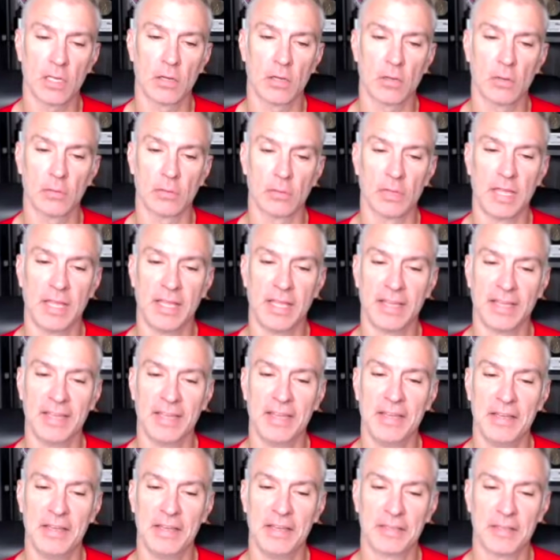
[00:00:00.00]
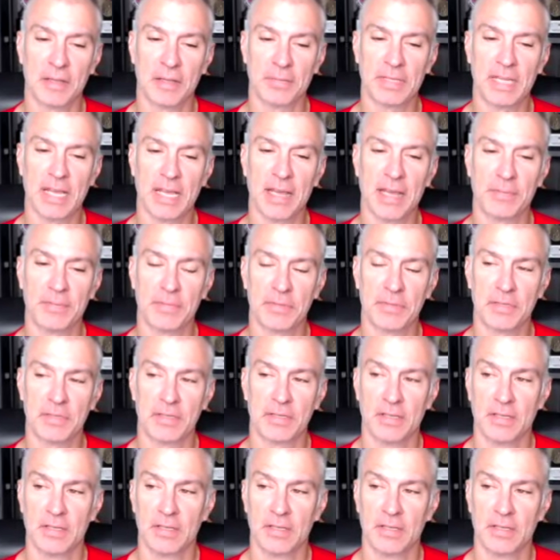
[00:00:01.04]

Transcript: also sometimes